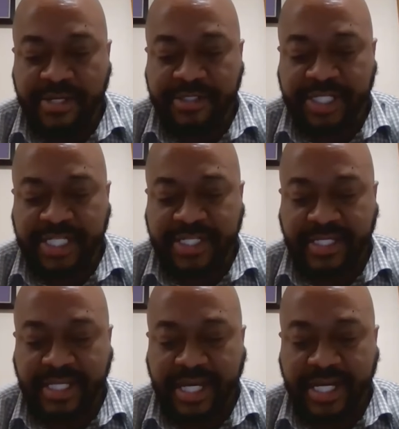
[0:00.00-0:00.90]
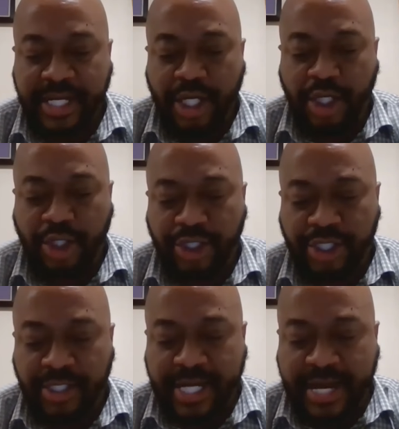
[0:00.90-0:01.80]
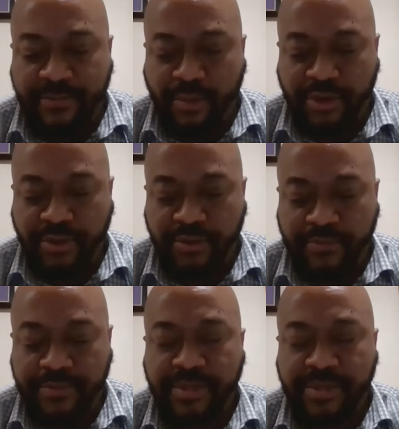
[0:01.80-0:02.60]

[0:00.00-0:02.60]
Jesus said, you shall not murder.